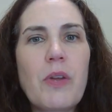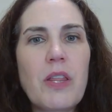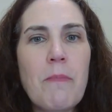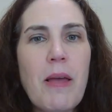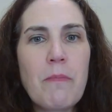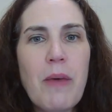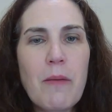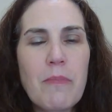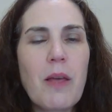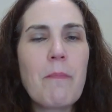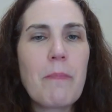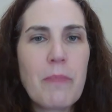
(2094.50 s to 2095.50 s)
the men,
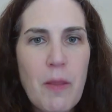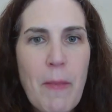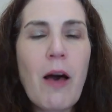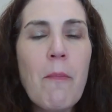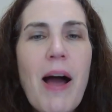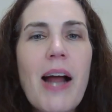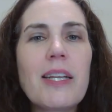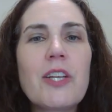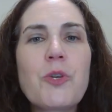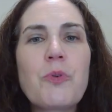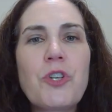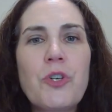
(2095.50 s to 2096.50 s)
the male
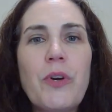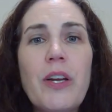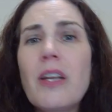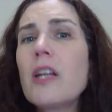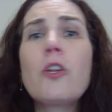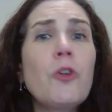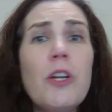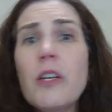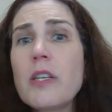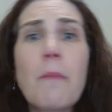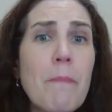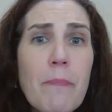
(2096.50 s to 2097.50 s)
pilots were doing, including
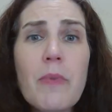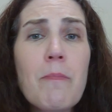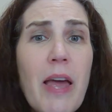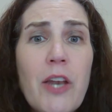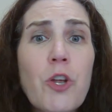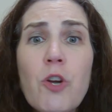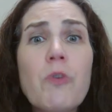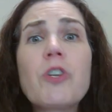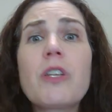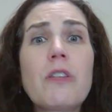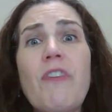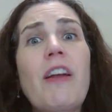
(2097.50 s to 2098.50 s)
some men who were
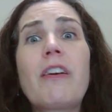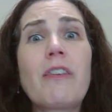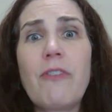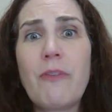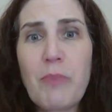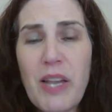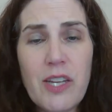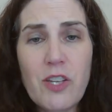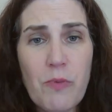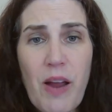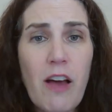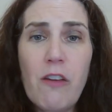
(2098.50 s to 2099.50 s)
just ferrying
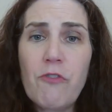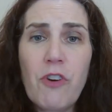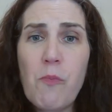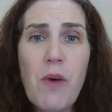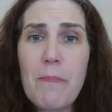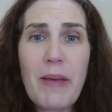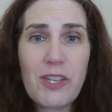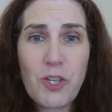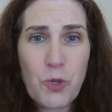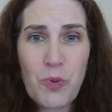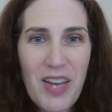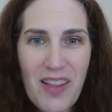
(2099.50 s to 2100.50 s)
planes around from one base
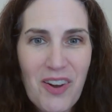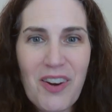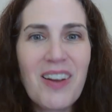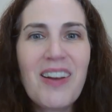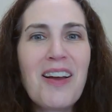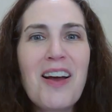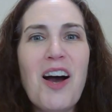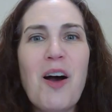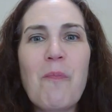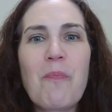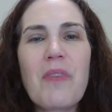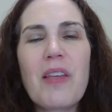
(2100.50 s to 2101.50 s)
to another.
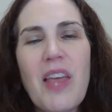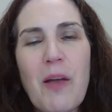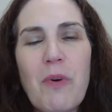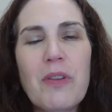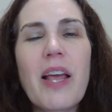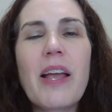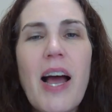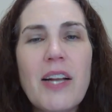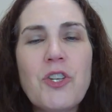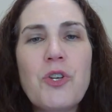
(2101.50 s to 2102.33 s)
They had